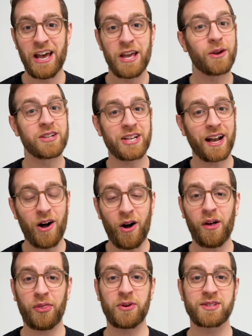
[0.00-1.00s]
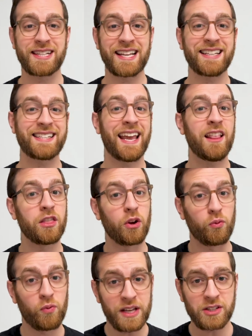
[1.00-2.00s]
You can check all of those links in the
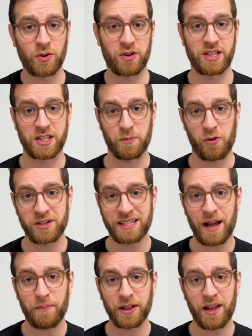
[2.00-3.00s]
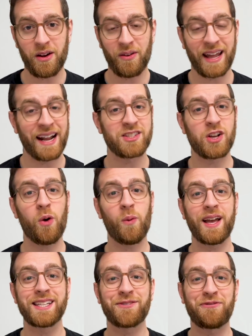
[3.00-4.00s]
resources board down below, and as
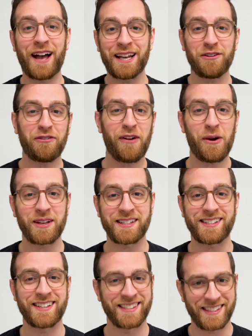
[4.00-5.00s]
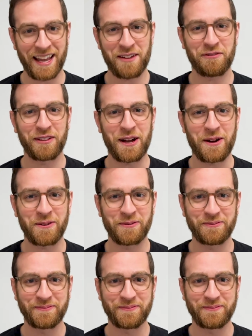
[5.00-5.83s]
always, find your focus and stay in flow.